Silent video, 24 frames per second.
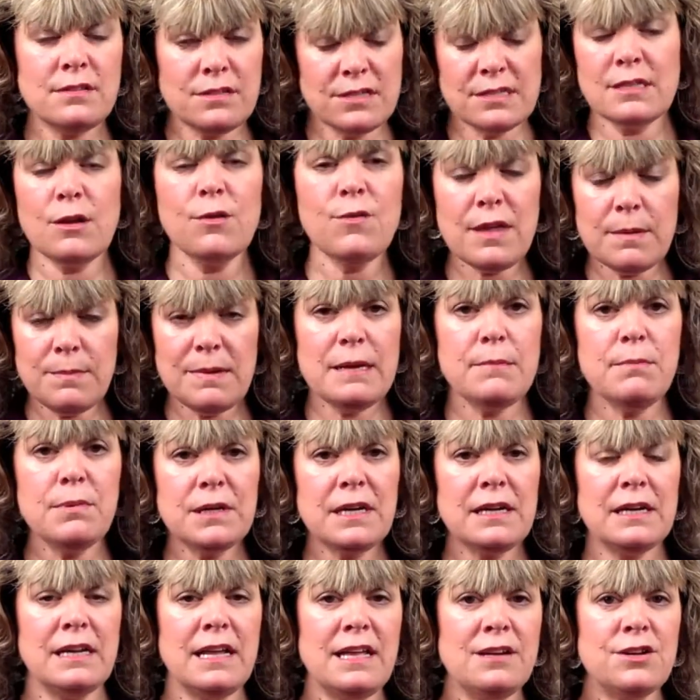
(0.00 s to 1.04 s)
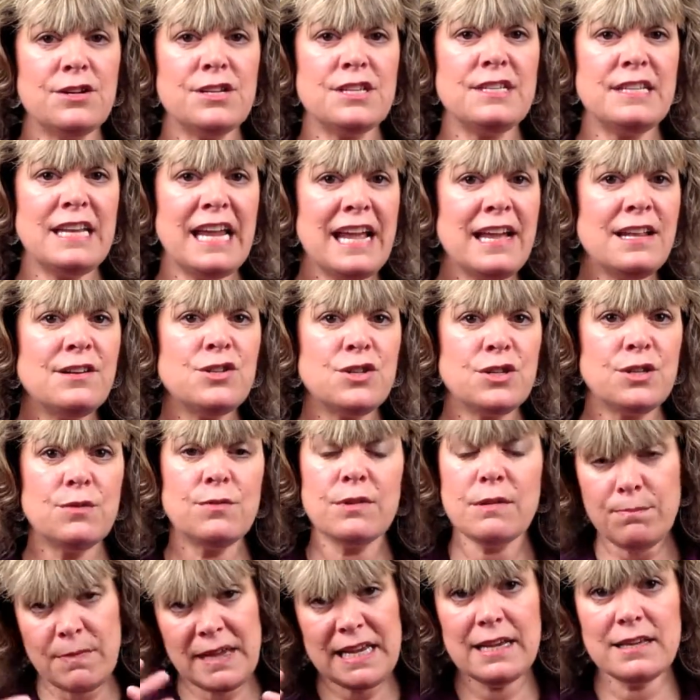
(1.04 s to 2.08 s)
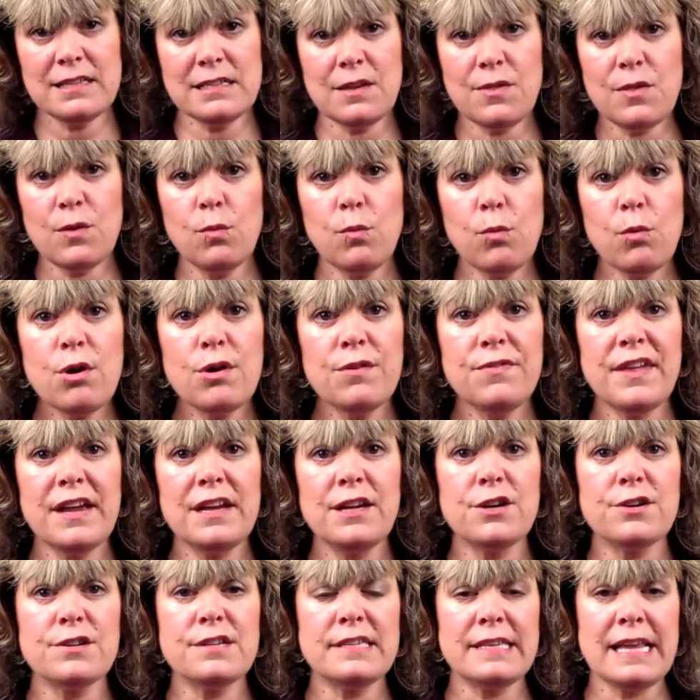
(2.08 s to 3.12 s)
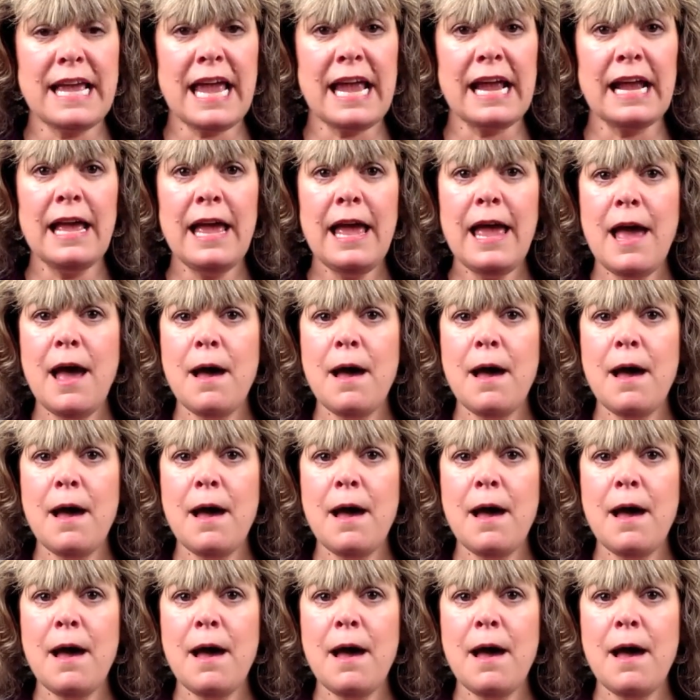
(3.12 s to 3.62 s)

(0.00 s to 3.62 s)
so that people can understand you because of the word that you're saying.